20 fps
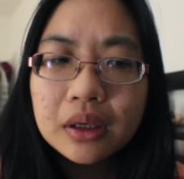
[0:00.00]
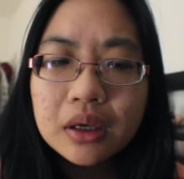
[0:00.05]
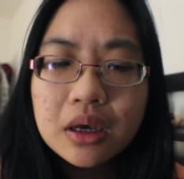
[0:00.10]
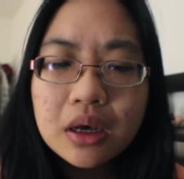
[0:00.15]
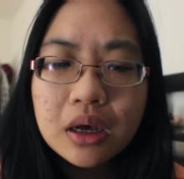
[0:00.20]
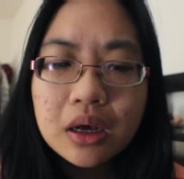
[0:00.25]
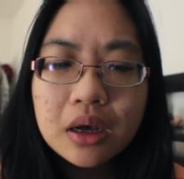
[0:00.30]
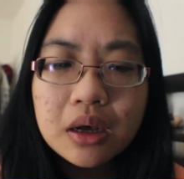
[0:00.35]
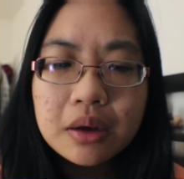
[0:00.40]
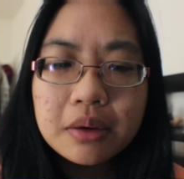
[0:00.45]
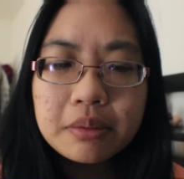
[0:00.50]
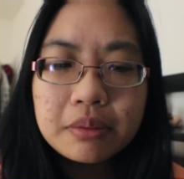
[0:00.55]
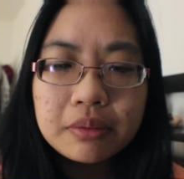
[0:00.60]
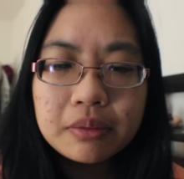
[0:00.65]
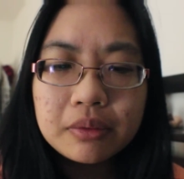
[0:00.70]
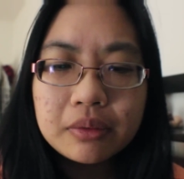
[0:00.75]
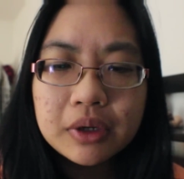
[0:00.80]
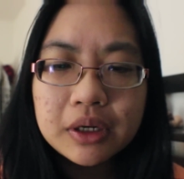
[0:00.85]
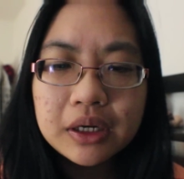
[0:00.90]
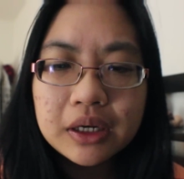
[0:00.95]

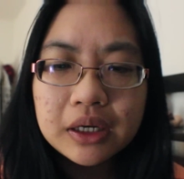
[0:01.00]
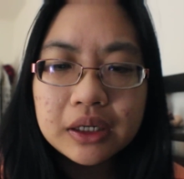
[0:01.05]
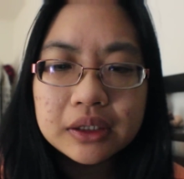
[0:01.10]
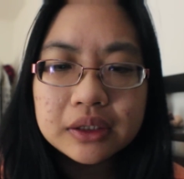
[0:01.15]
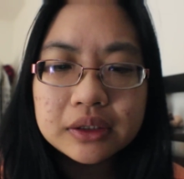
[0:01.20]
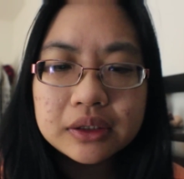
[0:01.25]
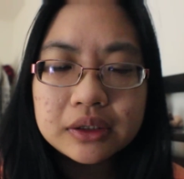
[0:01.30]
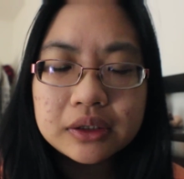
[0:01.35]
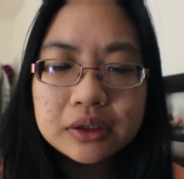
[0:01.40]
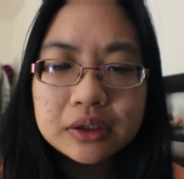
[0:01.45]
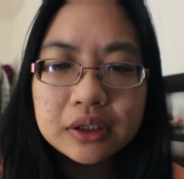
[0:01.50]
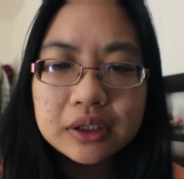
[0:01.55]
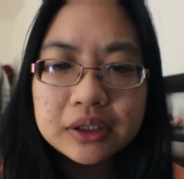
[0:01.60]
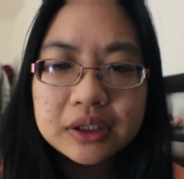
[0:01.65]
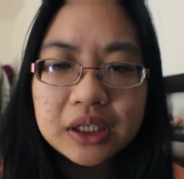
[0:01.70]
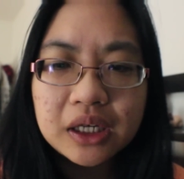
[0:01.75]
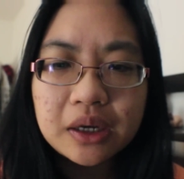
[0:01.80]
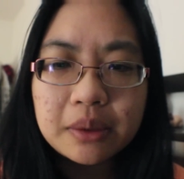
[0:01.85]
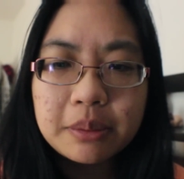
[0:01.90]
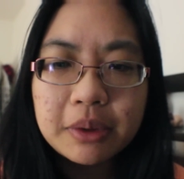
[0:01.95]
What else should I
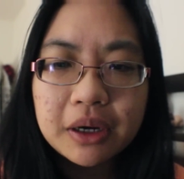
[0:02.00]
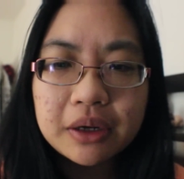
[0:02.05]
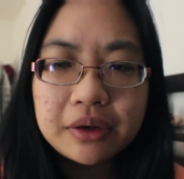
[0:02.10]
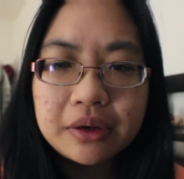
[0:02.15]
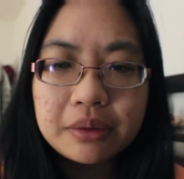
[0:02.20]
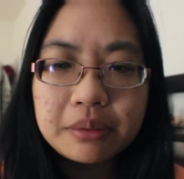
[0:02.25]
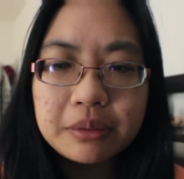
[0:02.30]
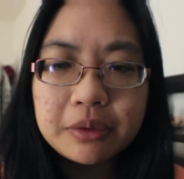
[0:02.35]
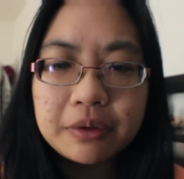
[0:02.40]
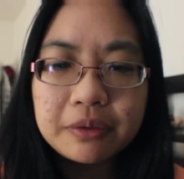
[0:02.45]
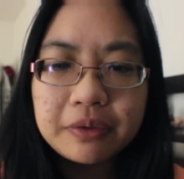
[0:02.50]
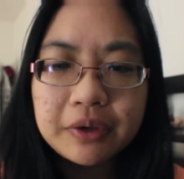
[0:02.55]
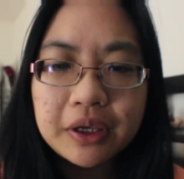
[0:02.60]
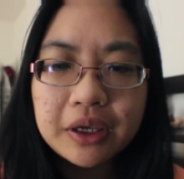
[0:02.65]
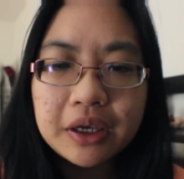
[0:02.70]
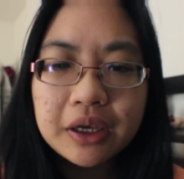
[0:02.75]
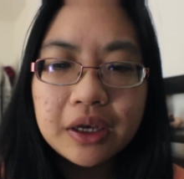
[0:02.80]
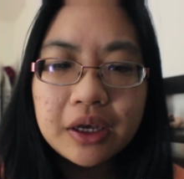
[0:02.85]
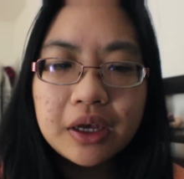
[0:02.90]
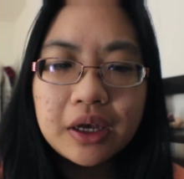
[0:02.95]
say about the
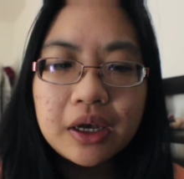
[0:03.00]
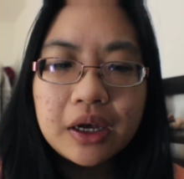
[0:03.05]
movie?